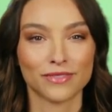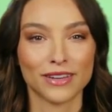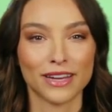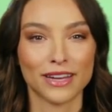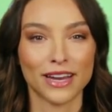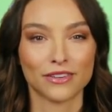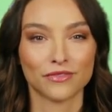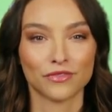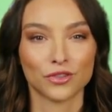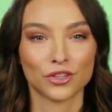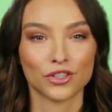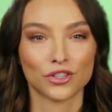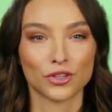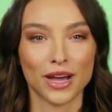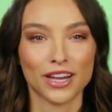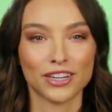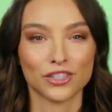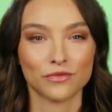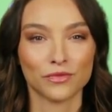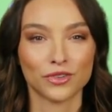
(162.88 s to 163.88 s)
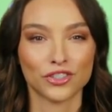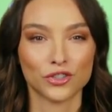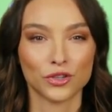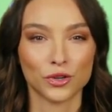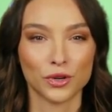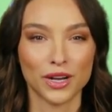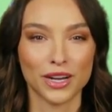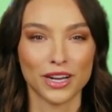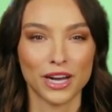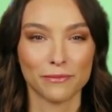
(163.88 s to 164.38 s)
If you're trying to
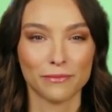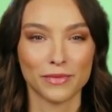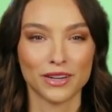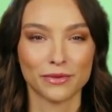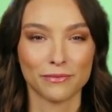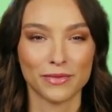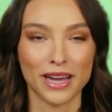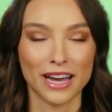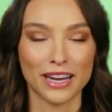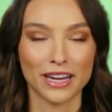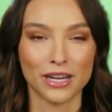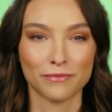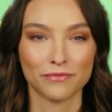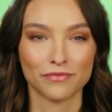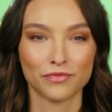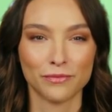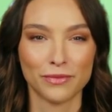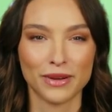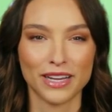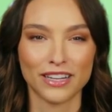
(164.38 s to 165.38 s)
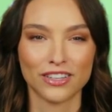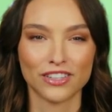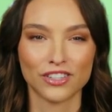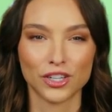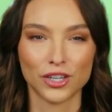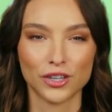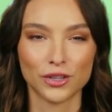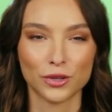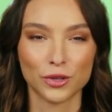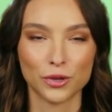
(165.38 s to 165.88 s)
restore a company backup from an
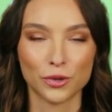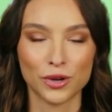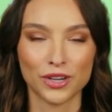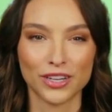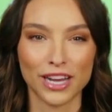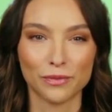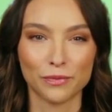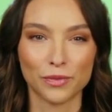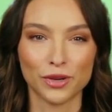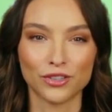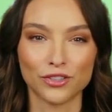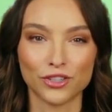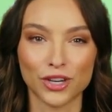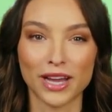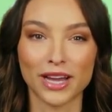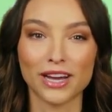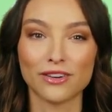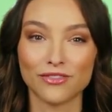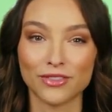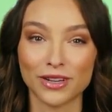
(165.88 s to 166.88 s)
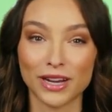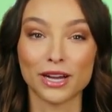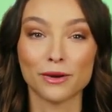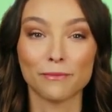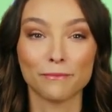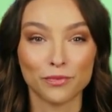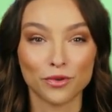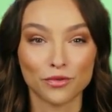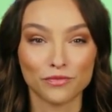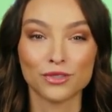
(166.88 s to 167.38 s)
external or network drive,
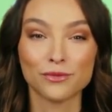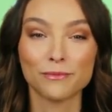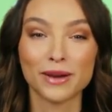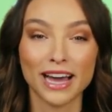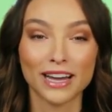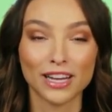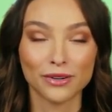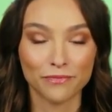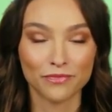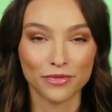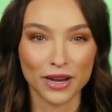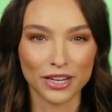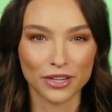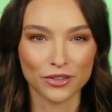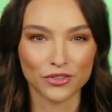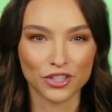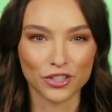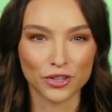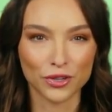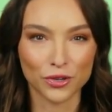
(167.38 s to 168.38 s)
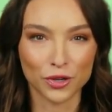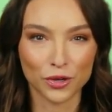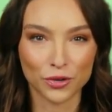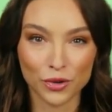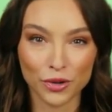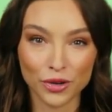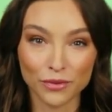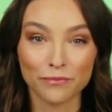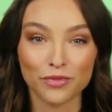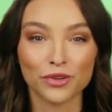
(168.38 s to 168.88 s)
move the backup file to your
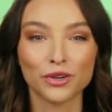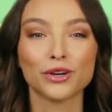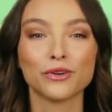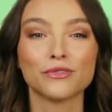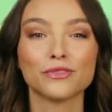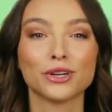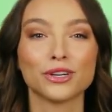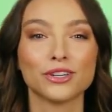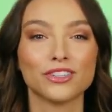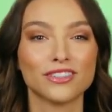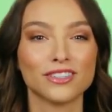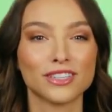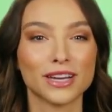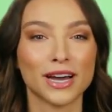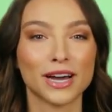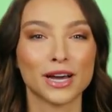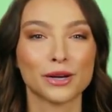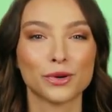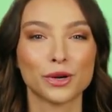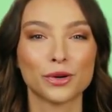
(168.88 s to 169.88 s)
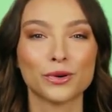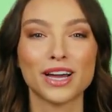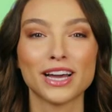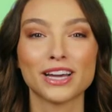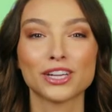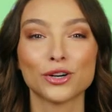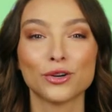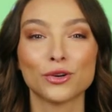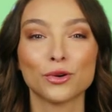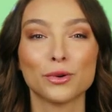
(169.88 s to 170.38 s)
local computer first.
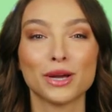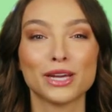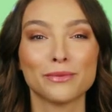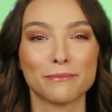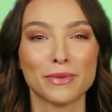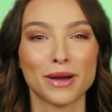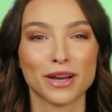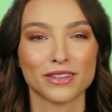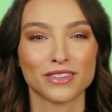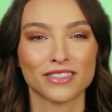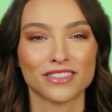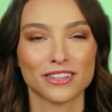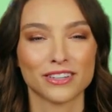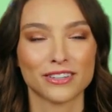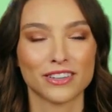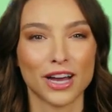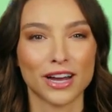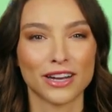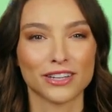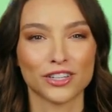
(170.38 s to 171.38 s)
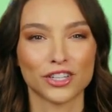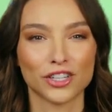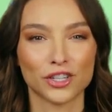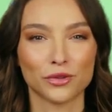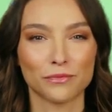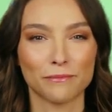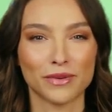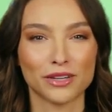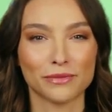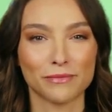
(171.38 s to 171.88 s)
Locate your
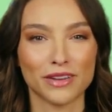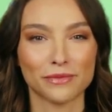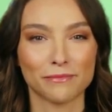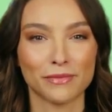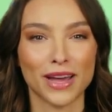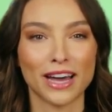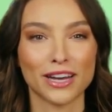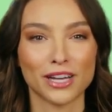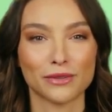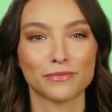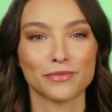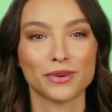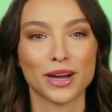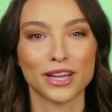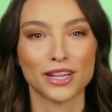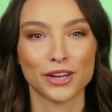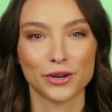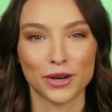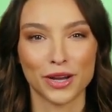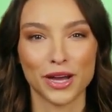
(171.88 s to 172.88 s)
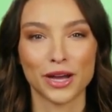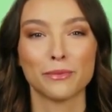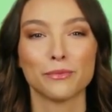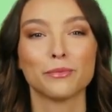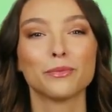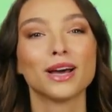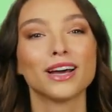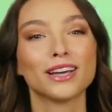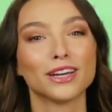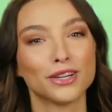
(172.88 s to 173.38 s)
QuickBooks.qbb backup file,
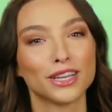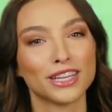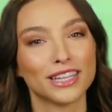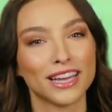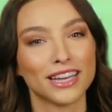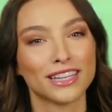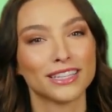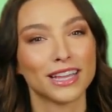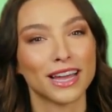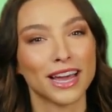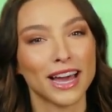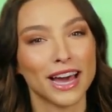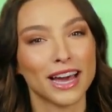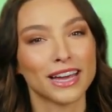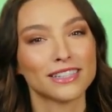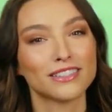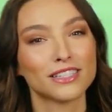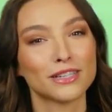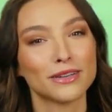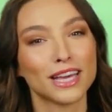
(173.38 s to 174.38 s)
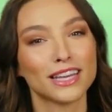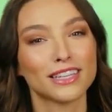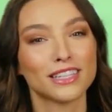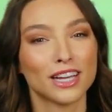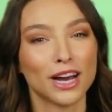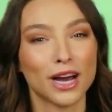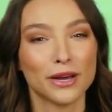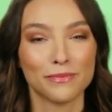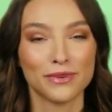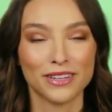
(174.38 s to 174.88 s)
right-click it, and select
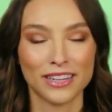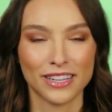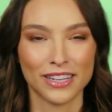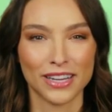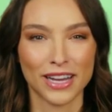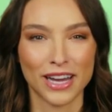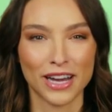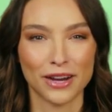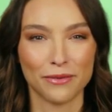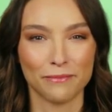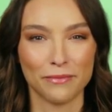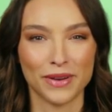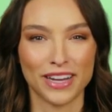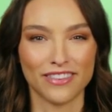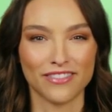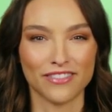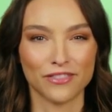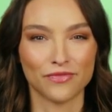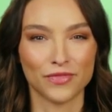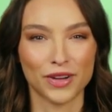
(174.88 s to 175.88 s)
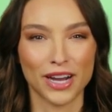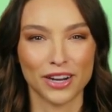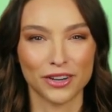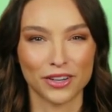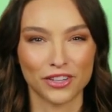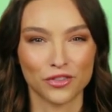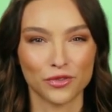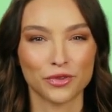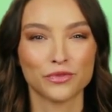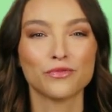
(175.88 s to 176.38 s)
Copy. Paste the file
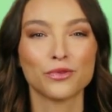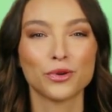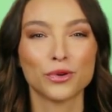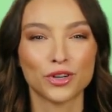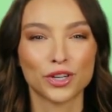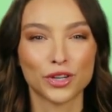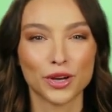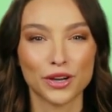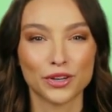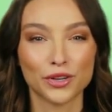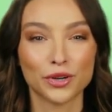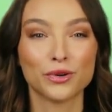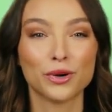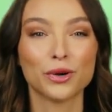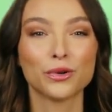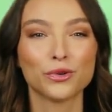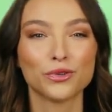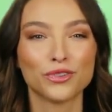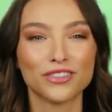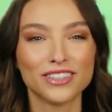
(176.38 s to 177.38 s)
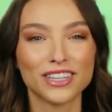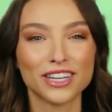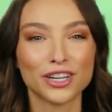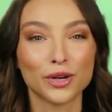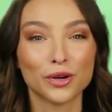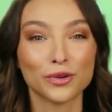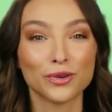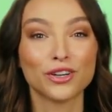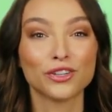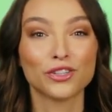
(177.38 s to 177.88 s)
into a folder on your local
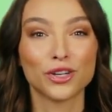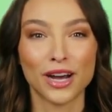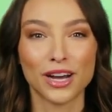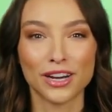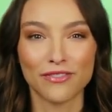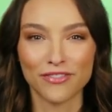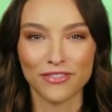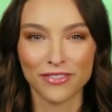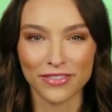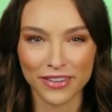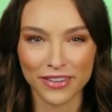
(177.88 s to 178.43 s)
C:drive.